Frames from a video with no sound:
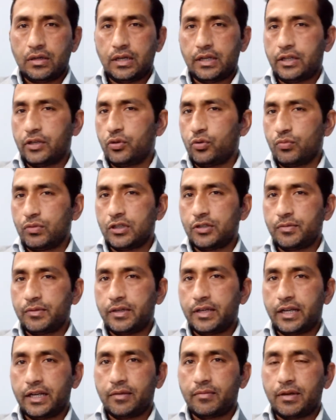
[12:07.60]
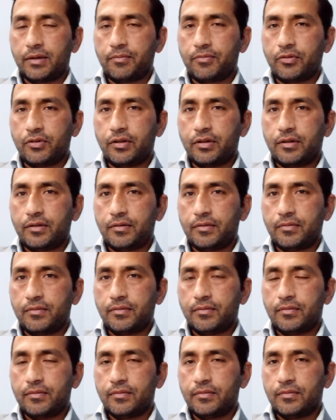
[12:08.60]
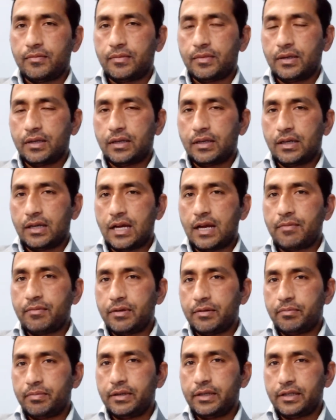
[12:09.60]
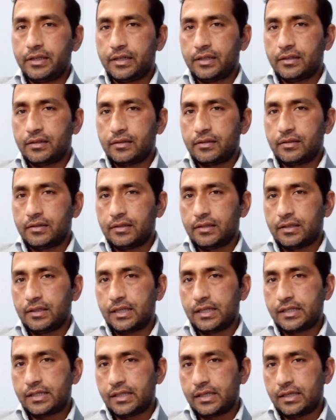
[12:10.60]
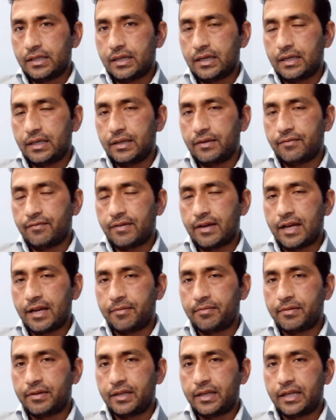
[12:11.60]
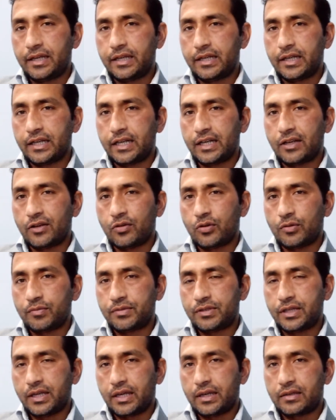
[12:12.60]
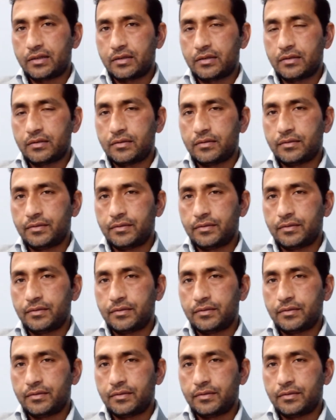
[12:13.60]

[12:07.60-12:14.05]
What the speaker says: I think you must be getting my point. I'm repeating. Let's say if I have created an object